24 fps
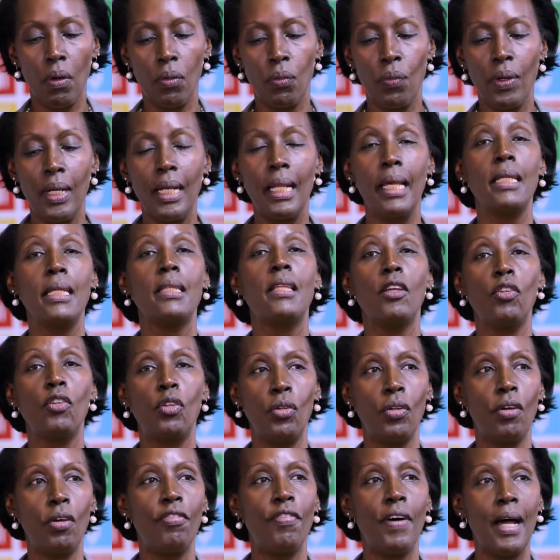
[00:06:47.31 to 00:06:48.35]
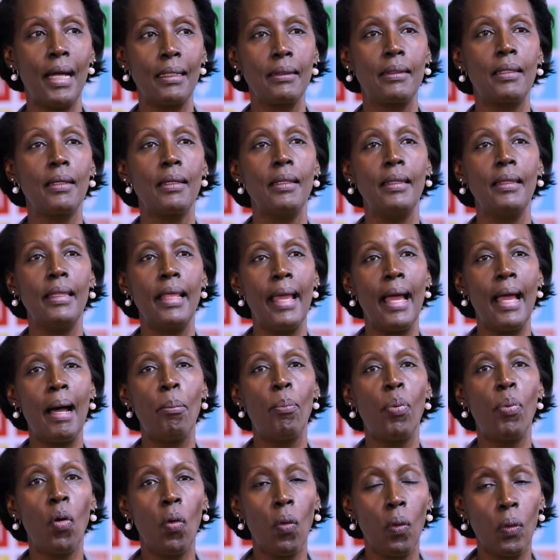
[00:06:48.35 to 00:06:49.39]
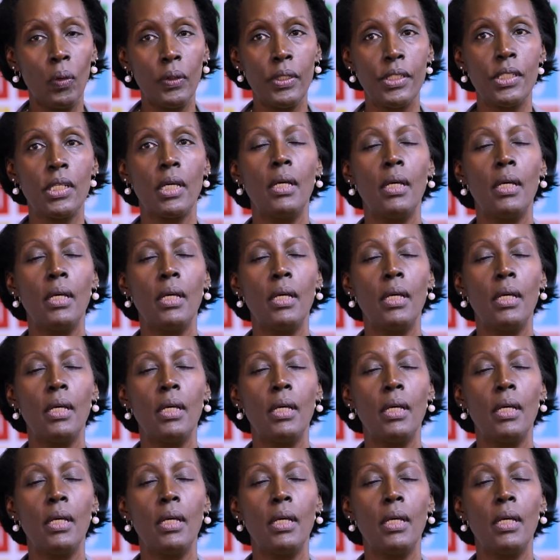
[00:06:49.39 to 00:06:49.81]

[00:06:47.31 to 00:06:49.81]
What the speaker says: related to the fact they are bold